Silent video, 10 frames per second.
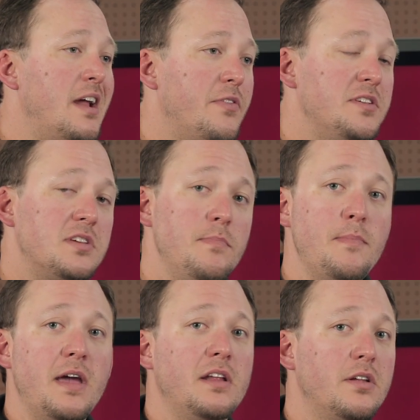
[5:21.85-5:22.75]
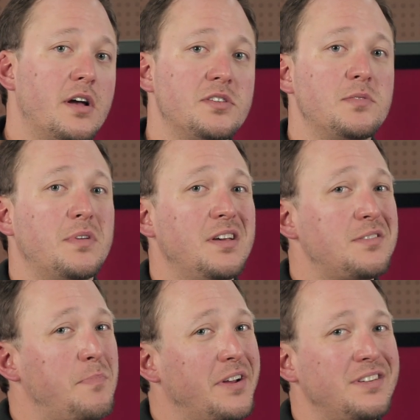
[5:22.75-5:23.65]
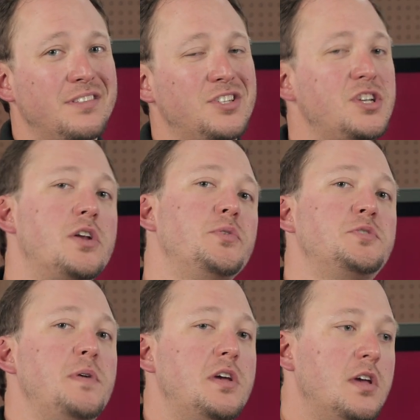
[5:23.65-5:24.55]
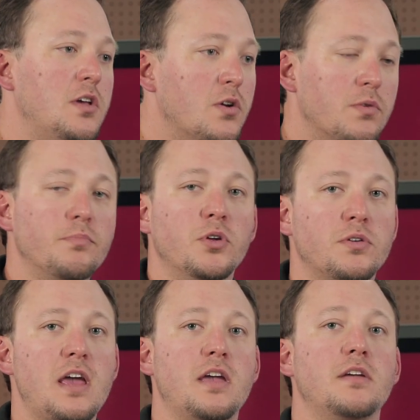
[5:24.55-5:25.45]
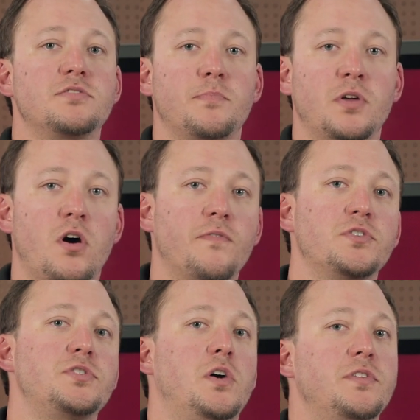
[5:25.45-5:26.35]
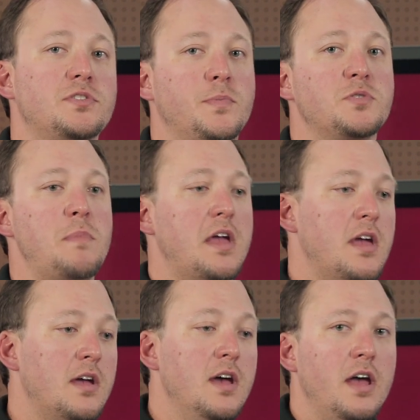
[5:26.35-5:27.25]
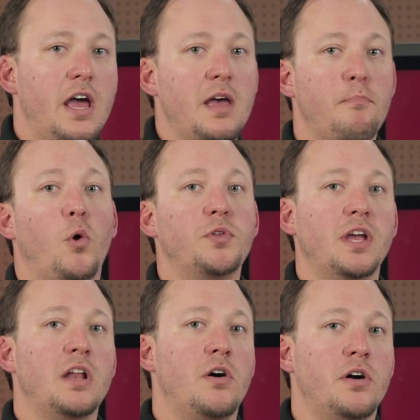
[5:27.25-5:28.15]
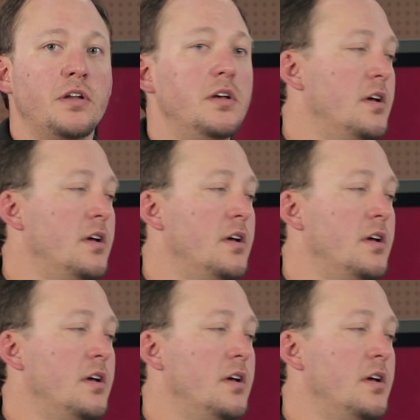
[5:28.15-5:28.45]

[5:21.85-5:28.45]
Now, these can be made into custom kits, but generally speaking, you're taking something off the shelf that someone's making and bolting it on